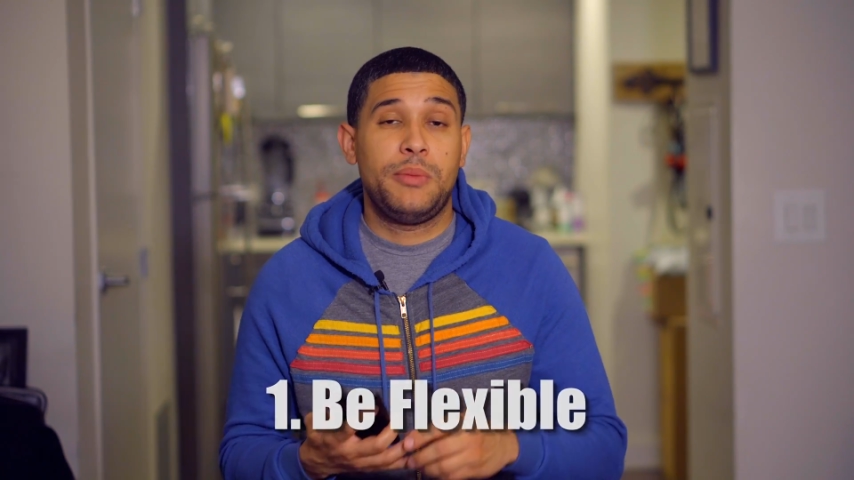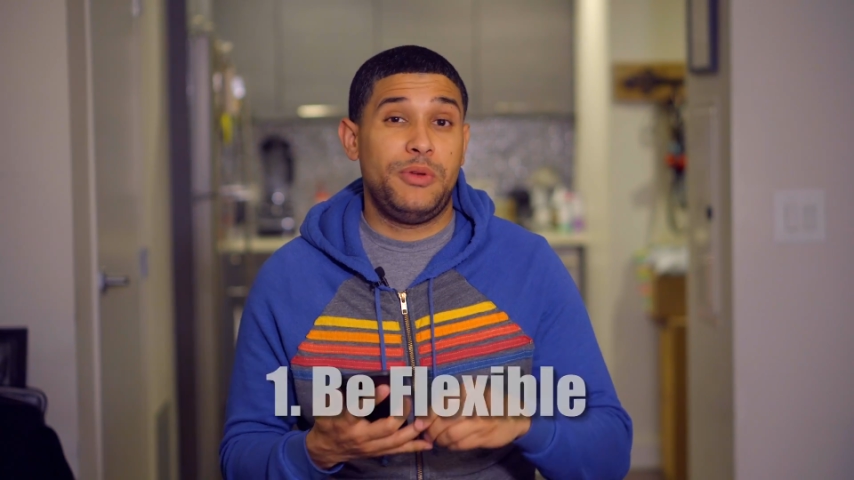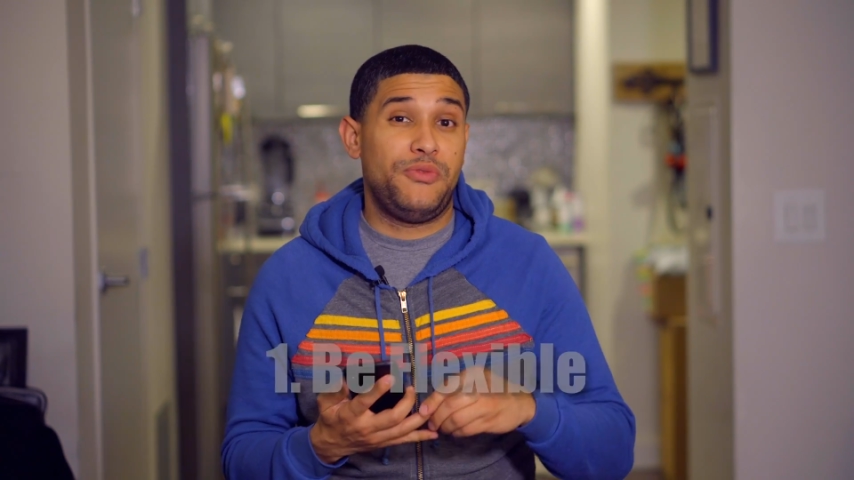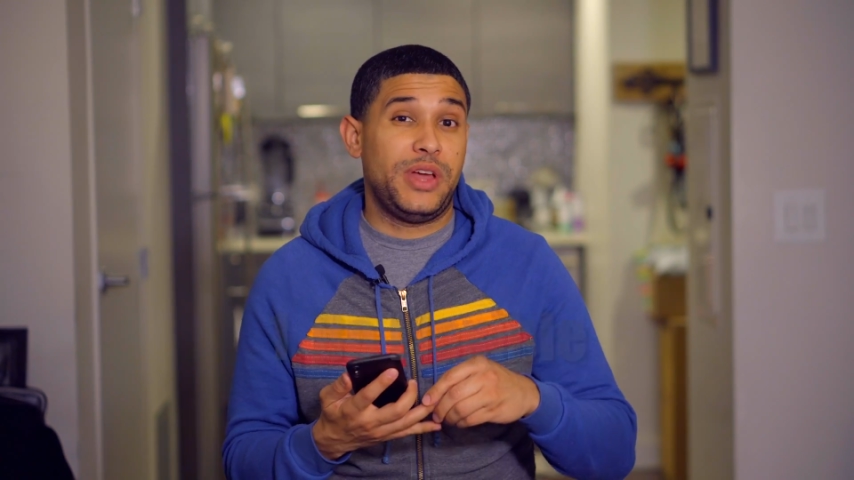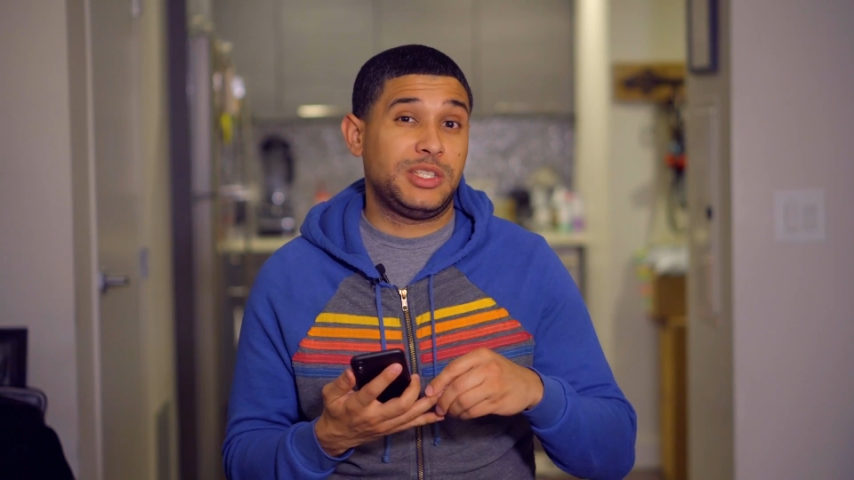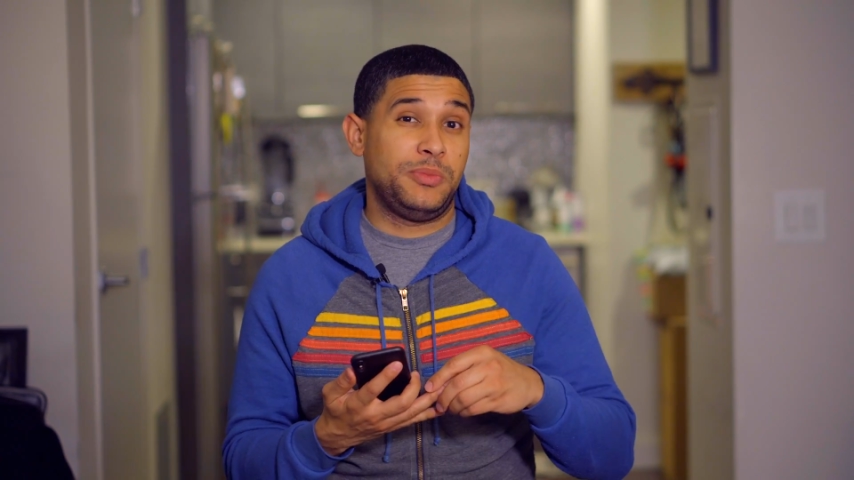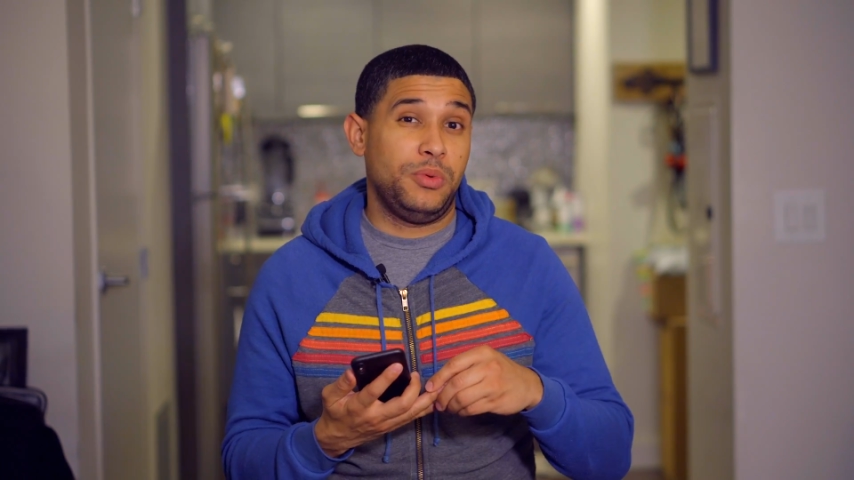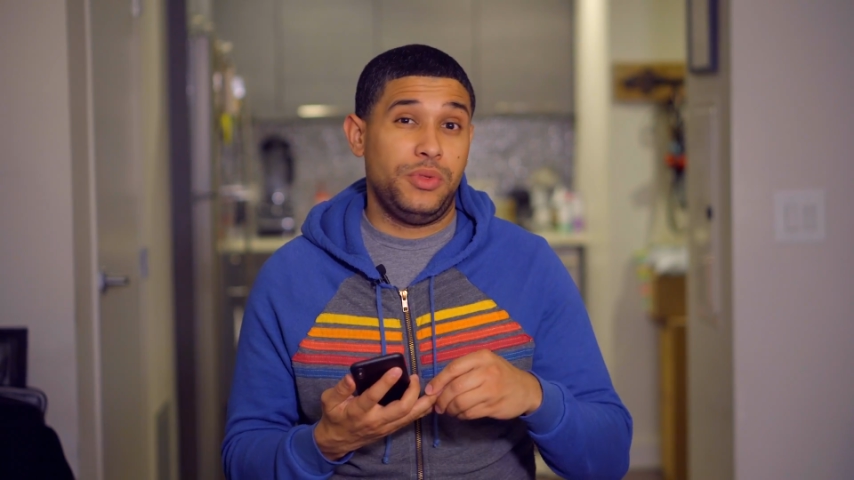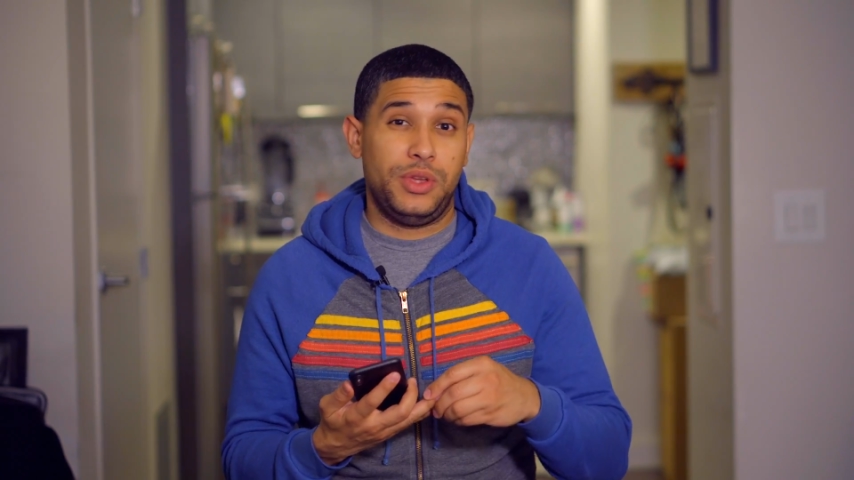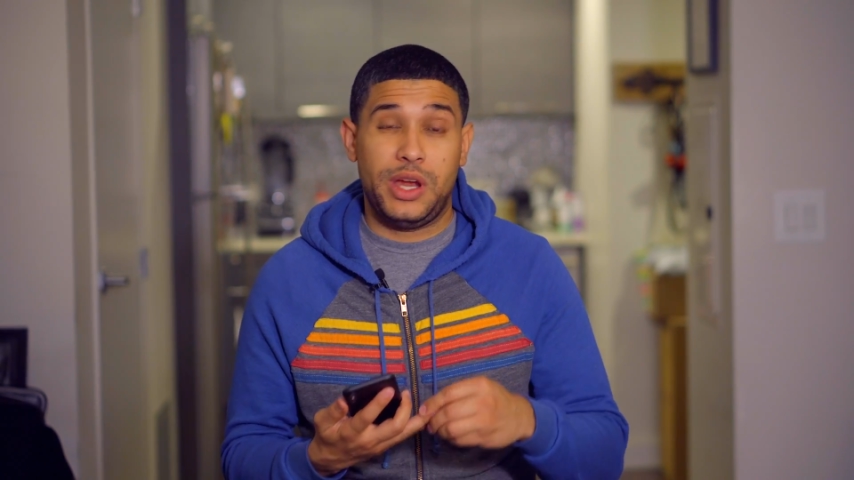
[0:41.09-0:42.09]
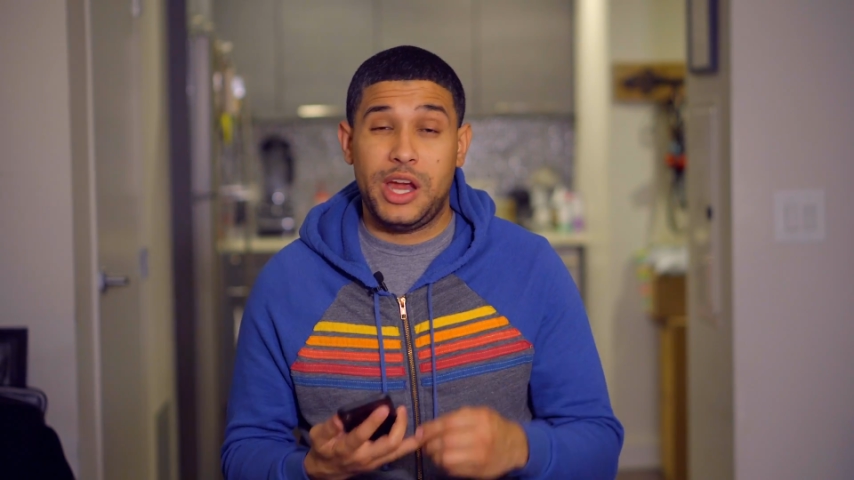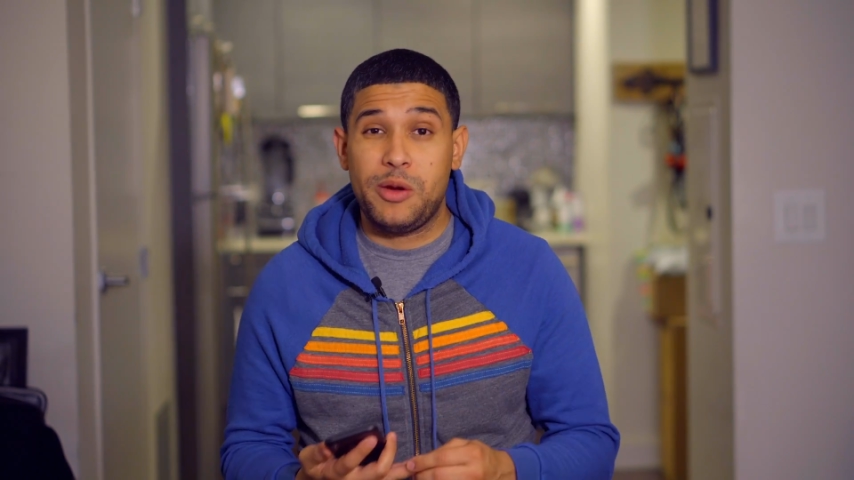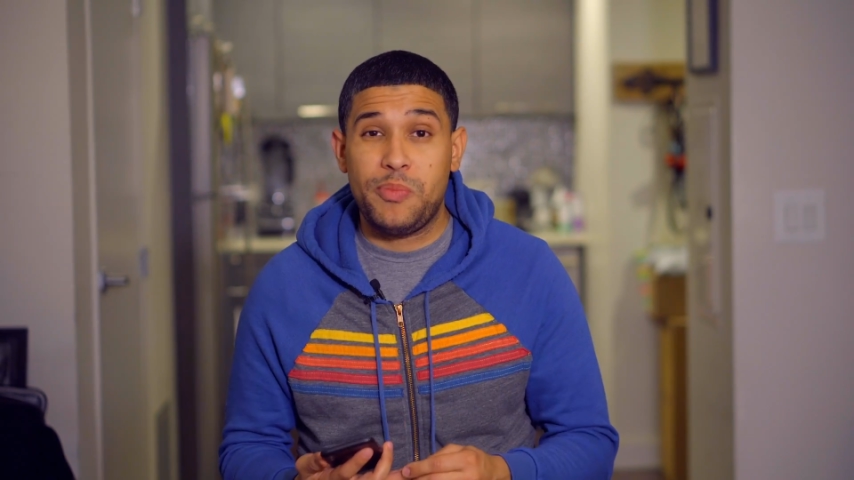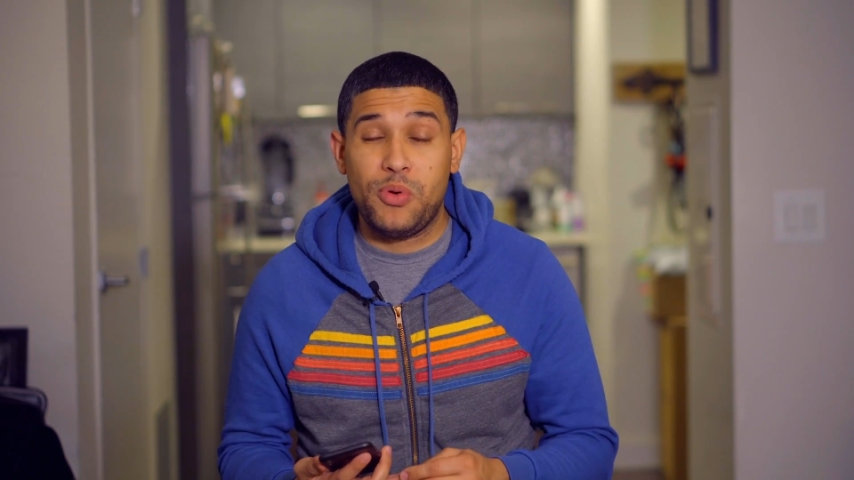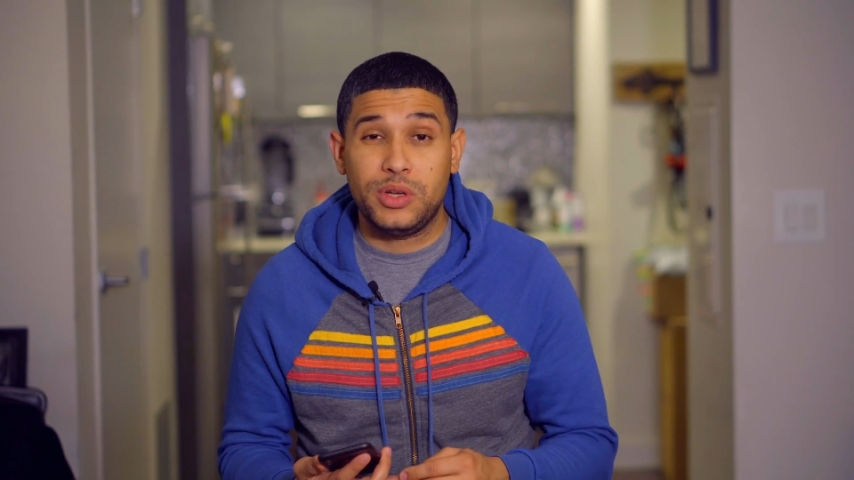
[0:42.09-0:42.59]
be flexible with your
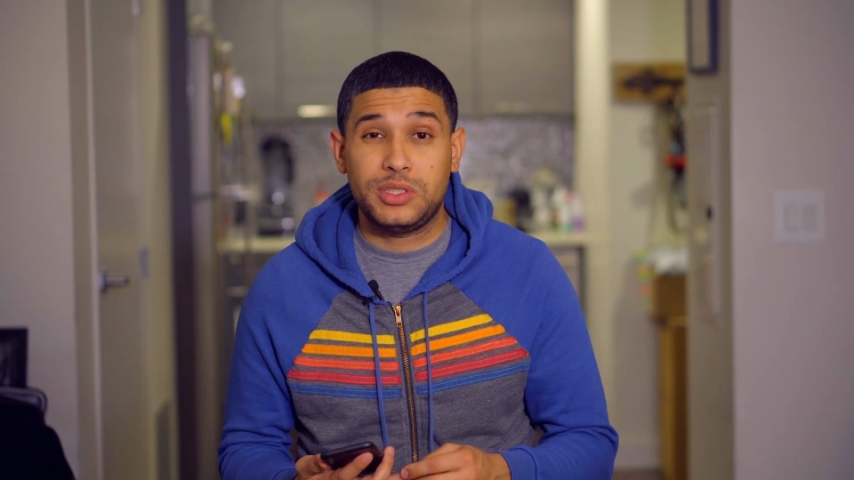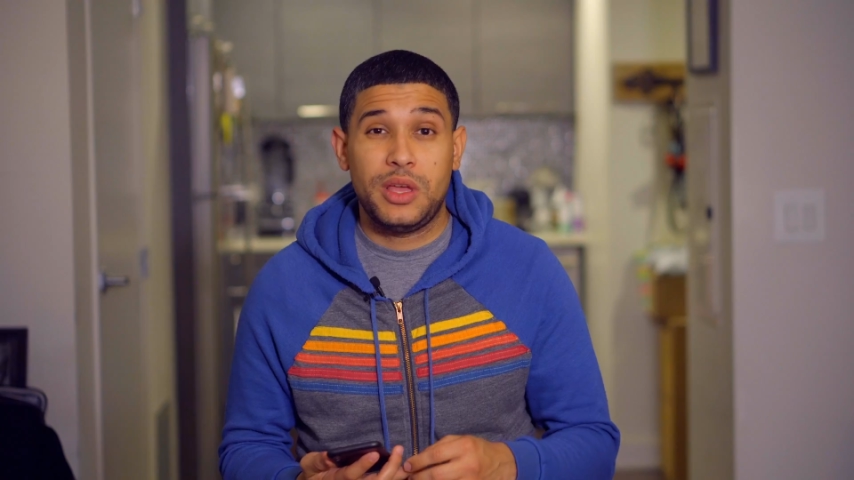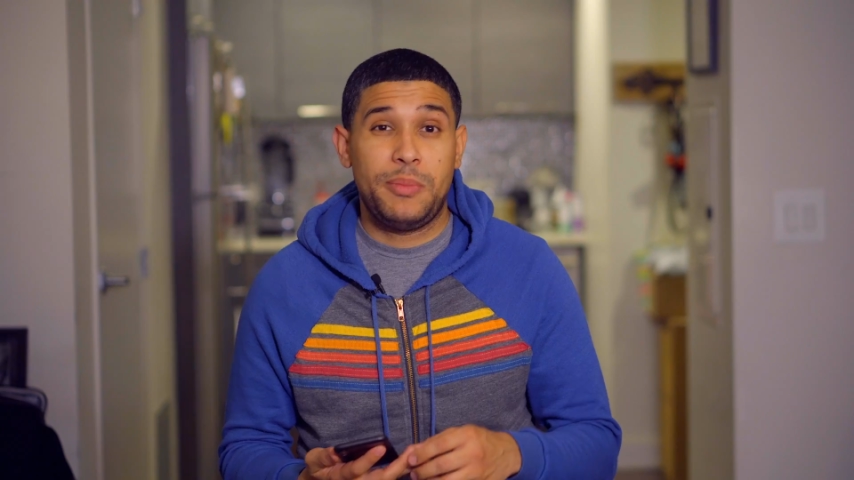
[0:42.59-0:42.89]
airports,